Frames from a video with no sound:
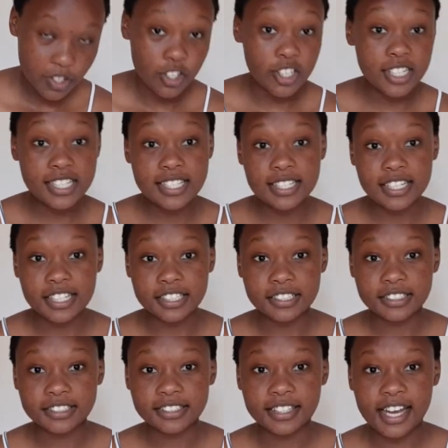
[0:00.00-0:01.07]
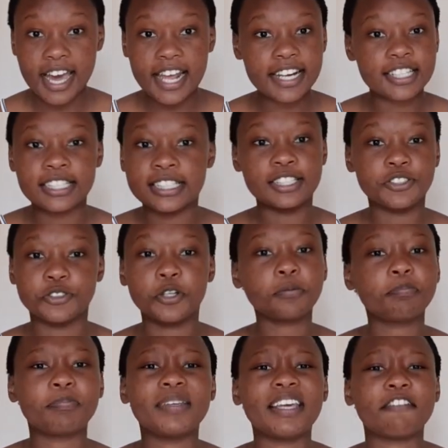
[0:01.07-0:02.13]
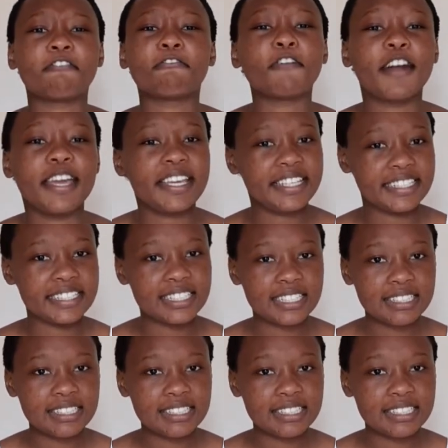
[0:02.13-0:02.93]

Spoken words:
You're listening. Don't be afraid.